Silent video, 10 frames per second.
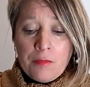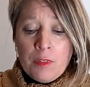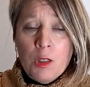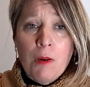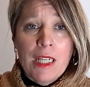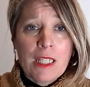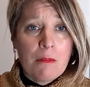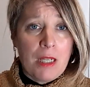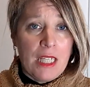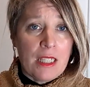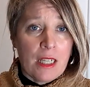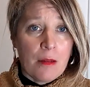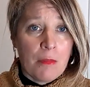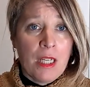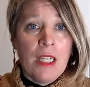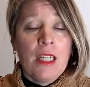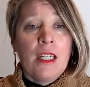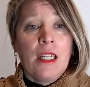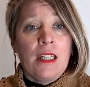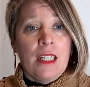are made in a medium.
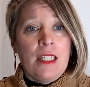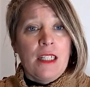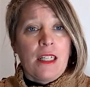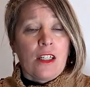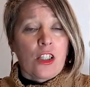This is in a